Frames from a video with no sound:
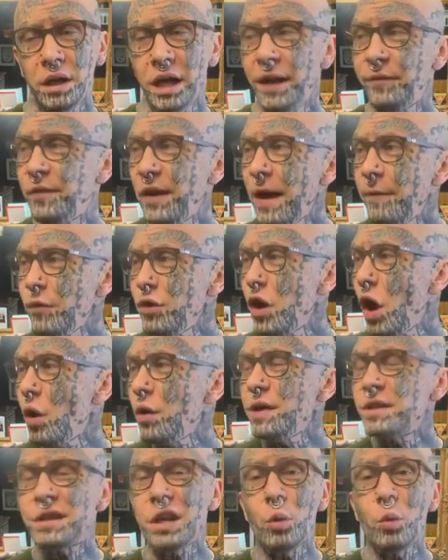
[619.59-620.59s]
Have you ever
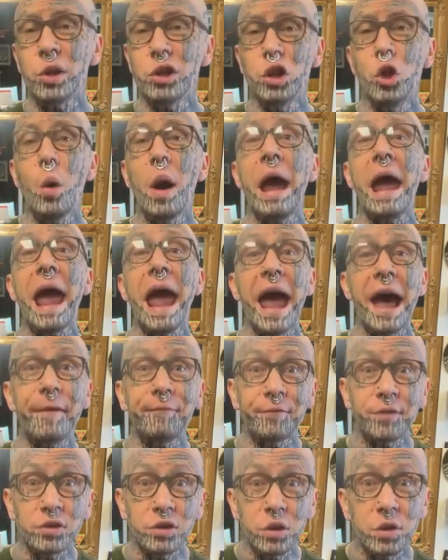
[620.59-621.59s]
noticed that when you
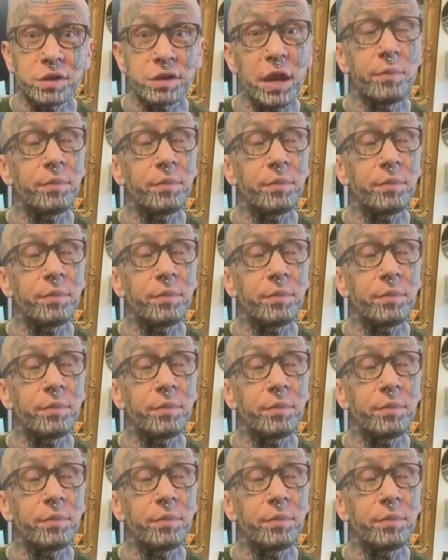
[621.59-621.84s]
have to do